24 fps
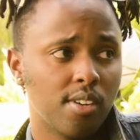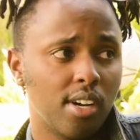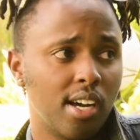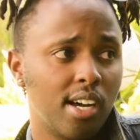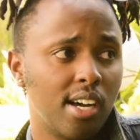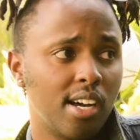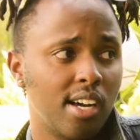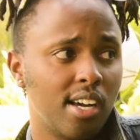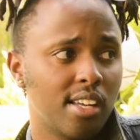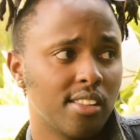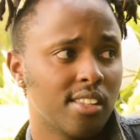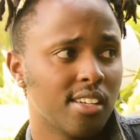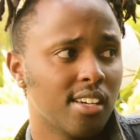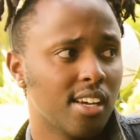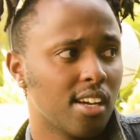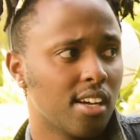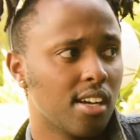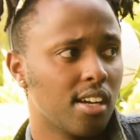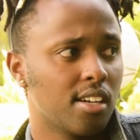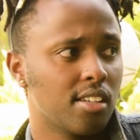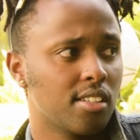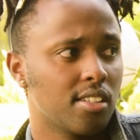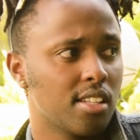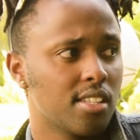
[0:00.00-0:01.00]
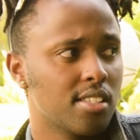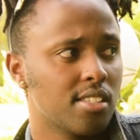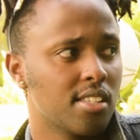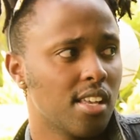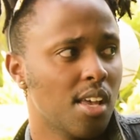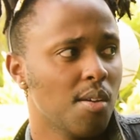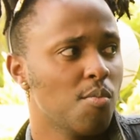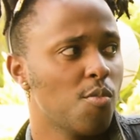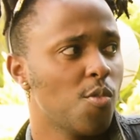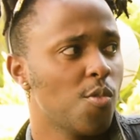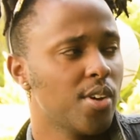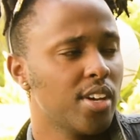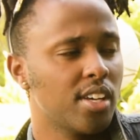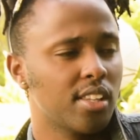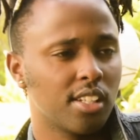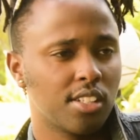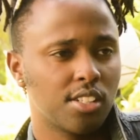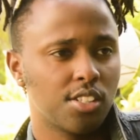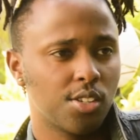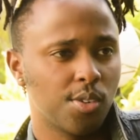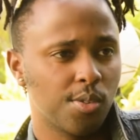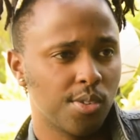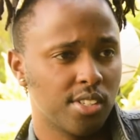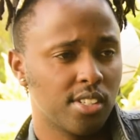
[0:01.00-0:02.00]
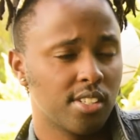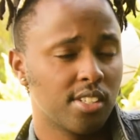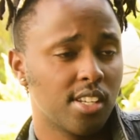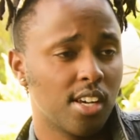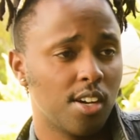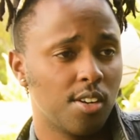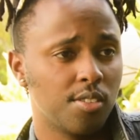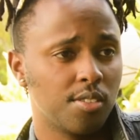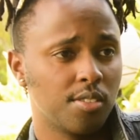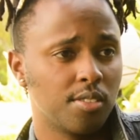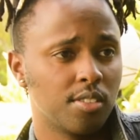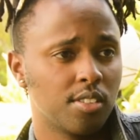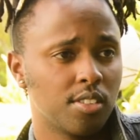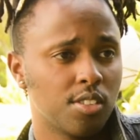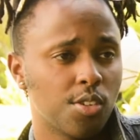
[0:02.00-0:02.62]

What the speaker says: I think the same week that she was in town.